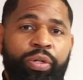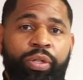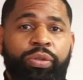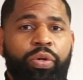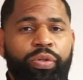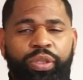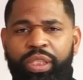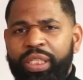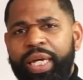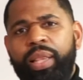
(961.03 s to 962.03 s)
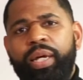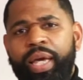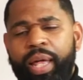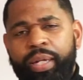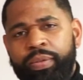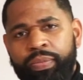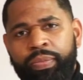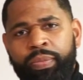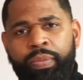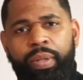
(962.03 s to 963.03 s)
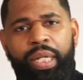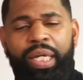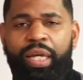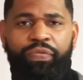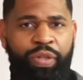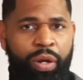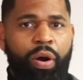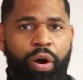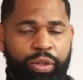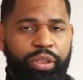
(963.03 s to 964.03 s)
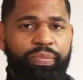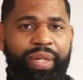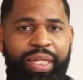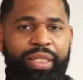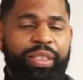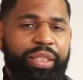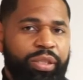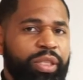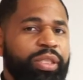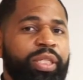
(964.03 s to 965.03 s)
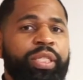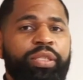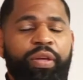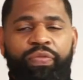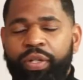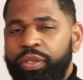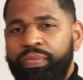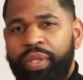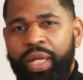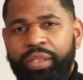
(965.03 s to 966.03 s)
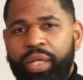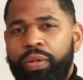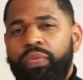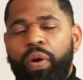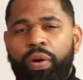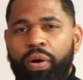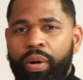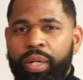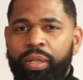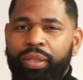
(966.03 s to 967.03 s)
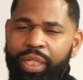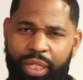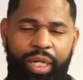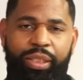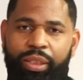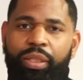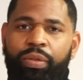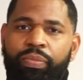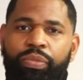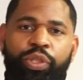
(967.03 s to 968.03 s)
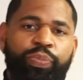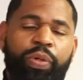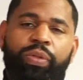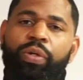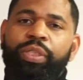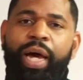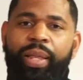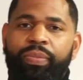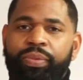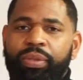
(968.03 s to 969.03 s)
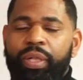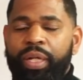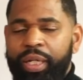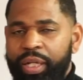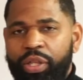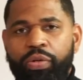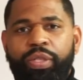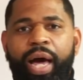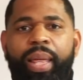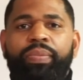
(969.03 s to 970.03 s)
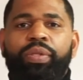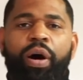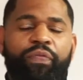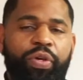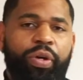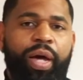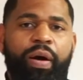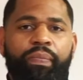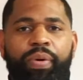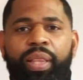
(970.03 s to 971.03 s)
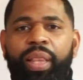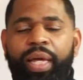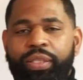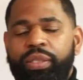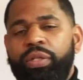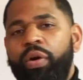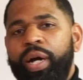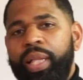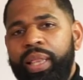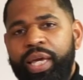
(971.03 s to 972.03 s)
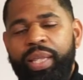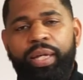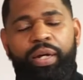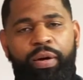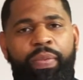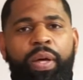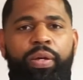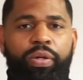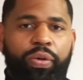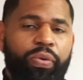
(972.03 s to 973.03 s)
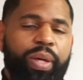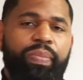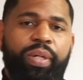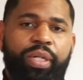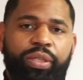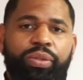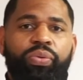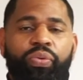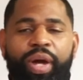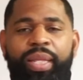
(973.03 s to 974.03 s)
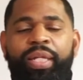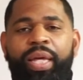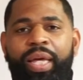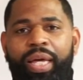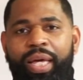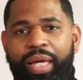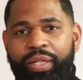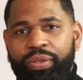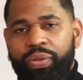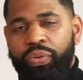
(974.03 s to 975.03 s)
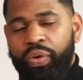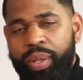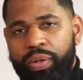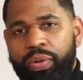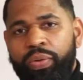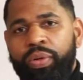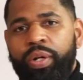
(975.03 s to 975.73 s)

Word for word: of your scores, just take a look at it. If there are some inconsistencies, if there's some things that are wrong on it, then yes, dispute those items. Get those items off your account, but let's start cleaning up your credit because credit is critical